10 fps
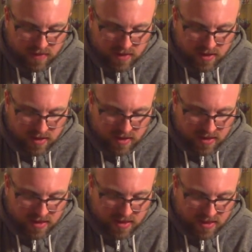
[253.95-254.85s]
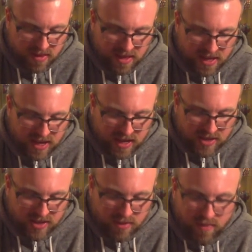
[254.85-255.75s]
for the
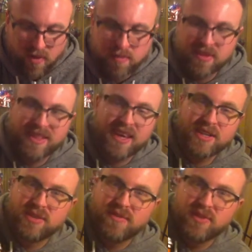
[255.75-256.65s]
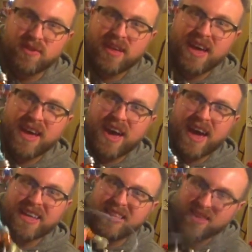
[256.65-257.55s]
collection to have a representation of another
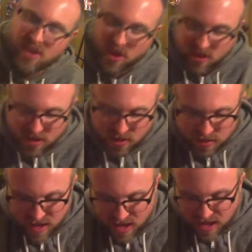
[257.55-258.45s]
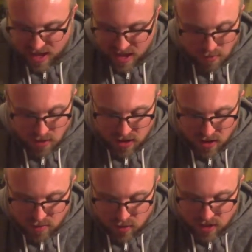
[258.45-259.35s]
80s cartoon. He won a
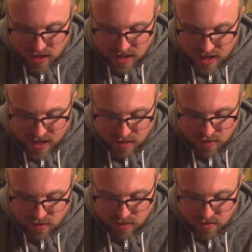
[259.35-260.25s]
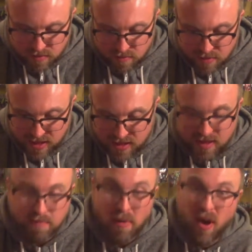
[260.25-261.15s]
lot of money. He was mint
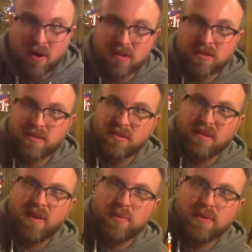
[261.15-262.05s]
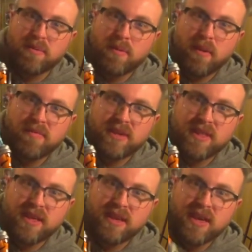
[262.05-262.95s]
in box. I've opened him up,
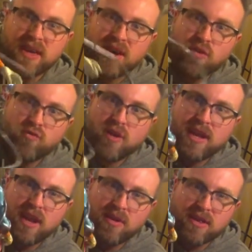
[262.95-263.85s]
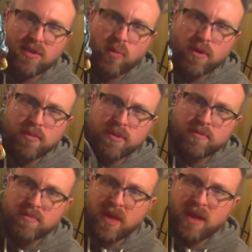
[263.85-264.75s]
obviously. Really like this whip.
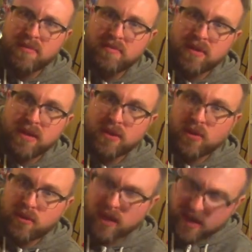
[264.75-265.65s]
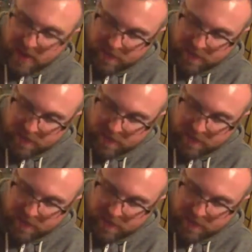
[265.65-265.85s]
He's a cool thing.